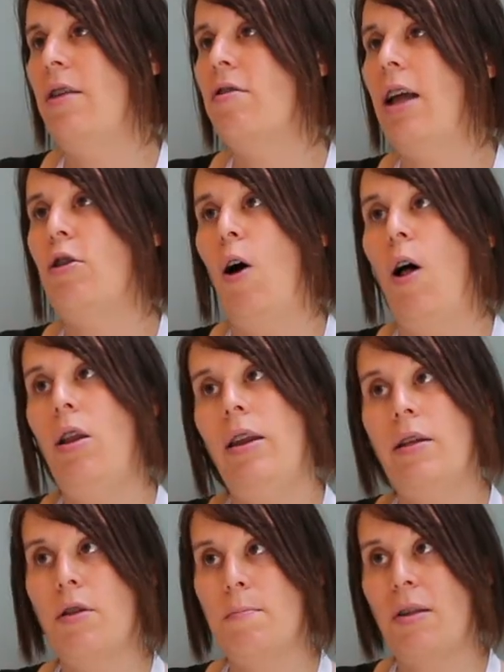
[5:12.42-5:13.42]
is not
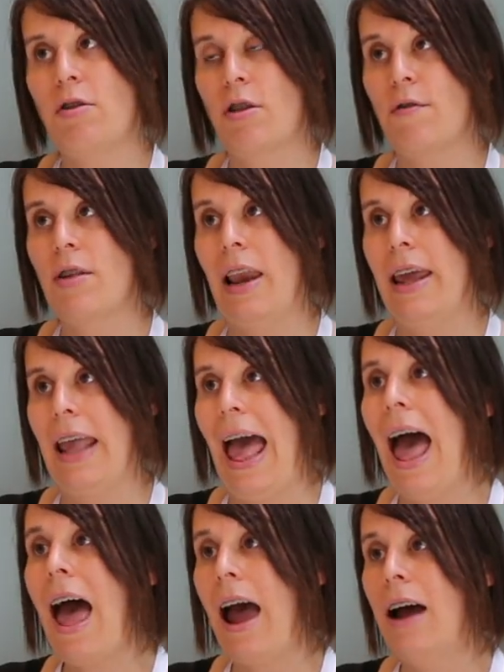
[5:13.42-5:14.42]
only in the business of selling
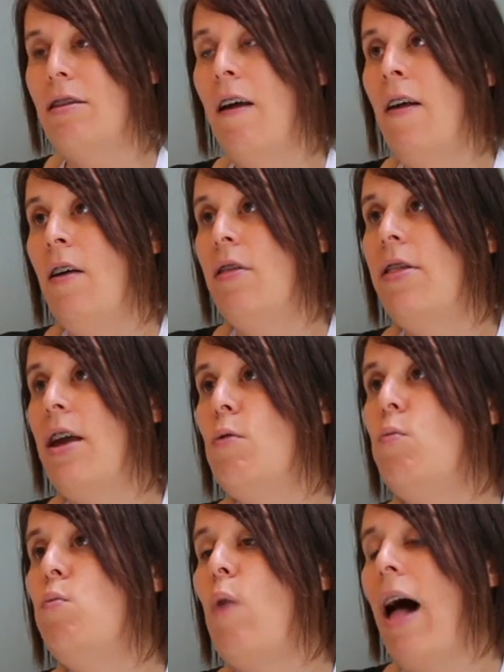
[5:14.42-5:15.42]
ads, they
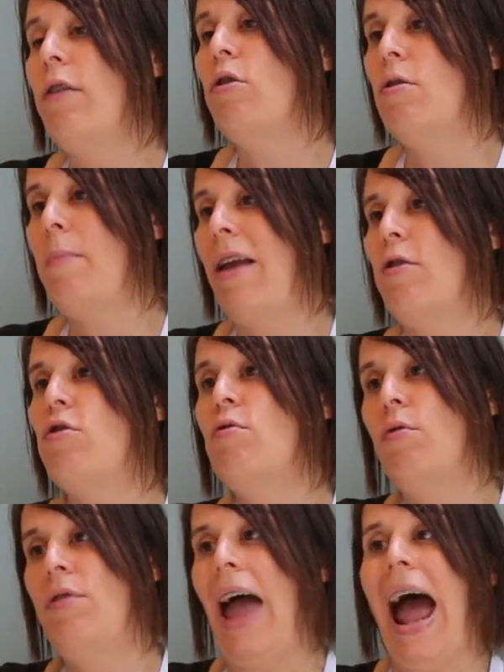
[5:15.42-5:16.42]
want to make
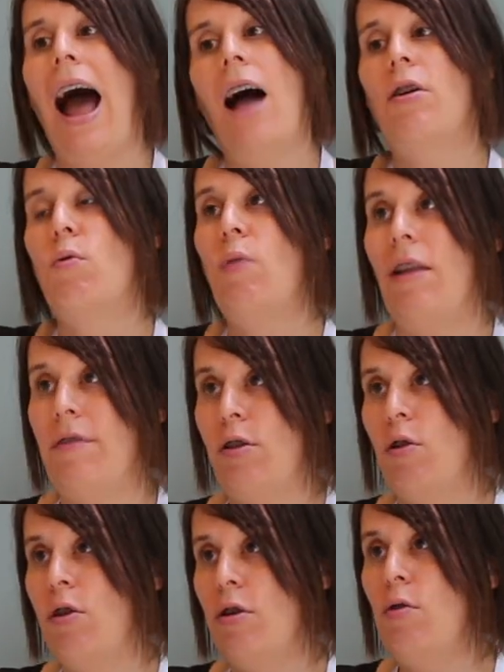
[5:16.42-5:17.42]
sure the ads are
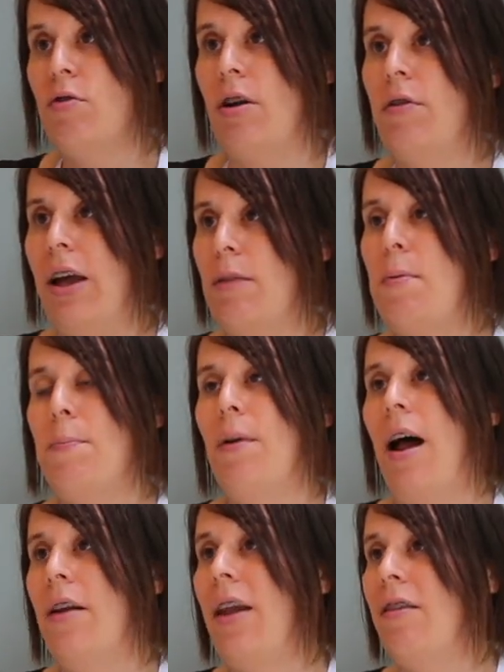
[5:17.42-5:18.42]
relevant to the user, that
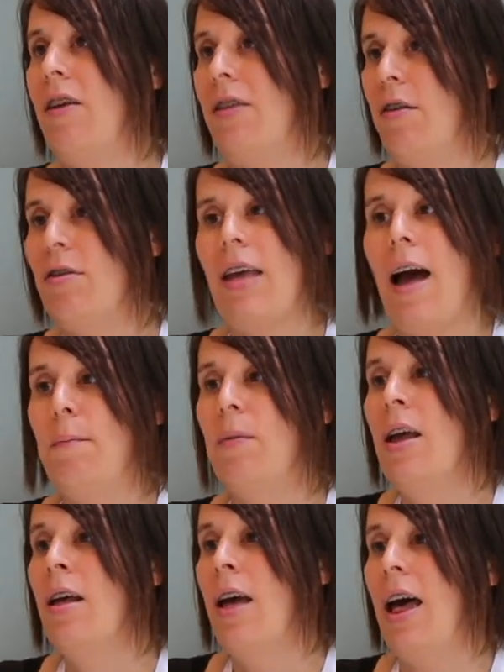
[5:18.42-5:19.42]
people are not getting scammed.
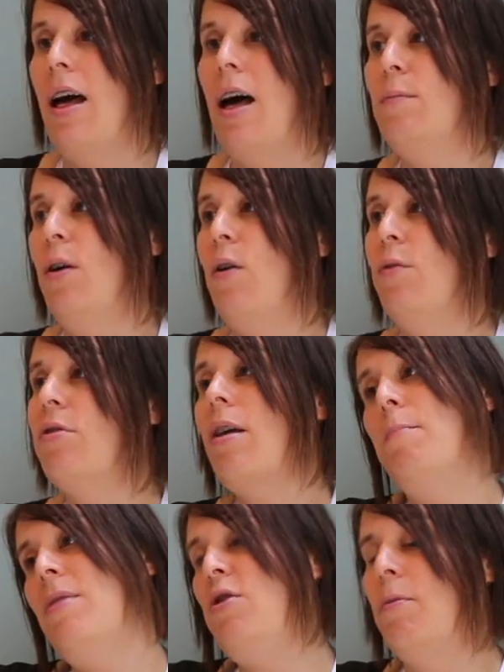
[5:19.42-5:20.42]
On
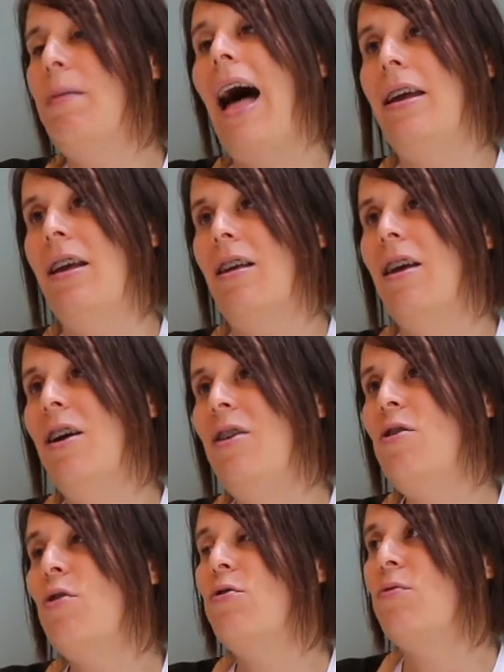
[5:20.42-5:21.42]
some media buying,
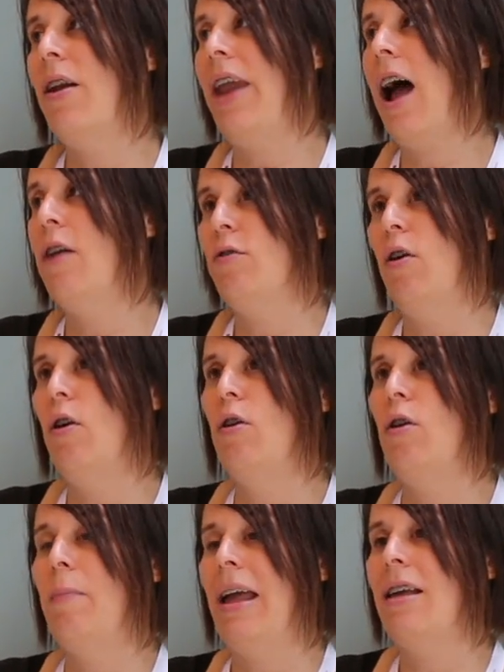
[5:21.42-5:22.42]
you could run an ad,
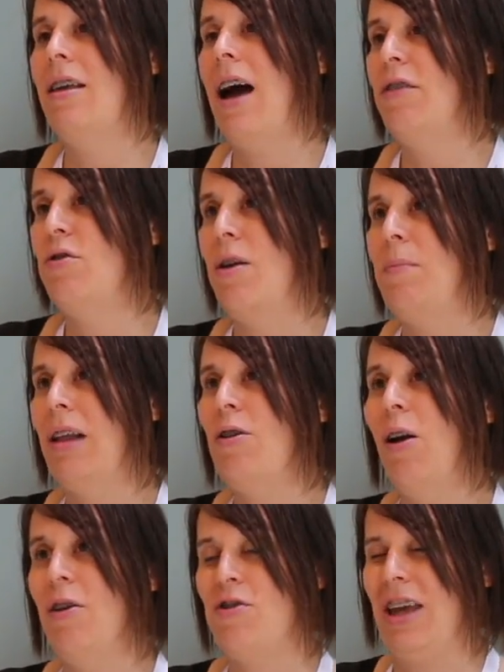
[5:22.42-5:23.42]
oh my God,
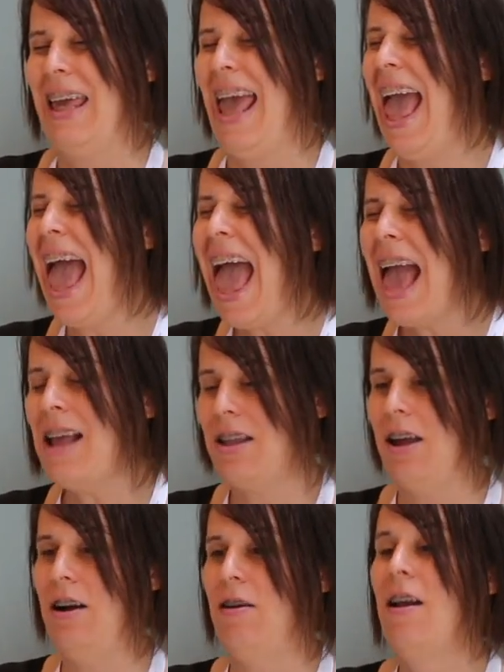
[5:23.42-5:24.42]
dermatologist, hate
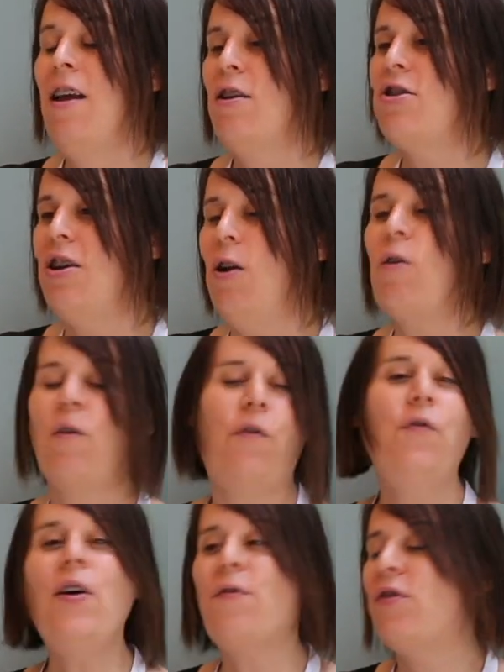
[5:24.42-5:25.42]
her. She looks
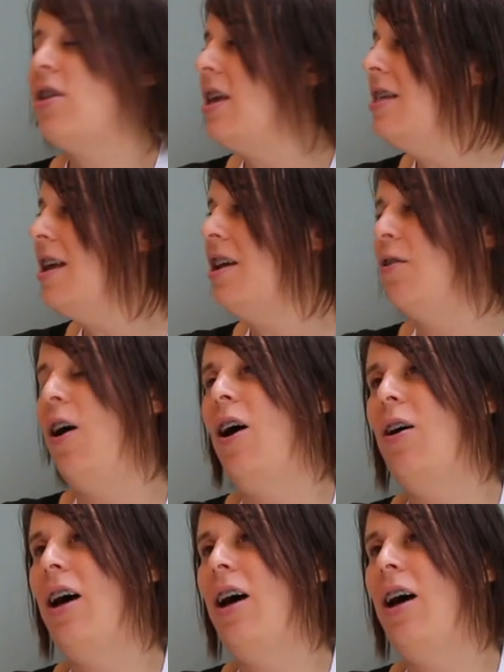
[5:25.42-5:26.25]
50 years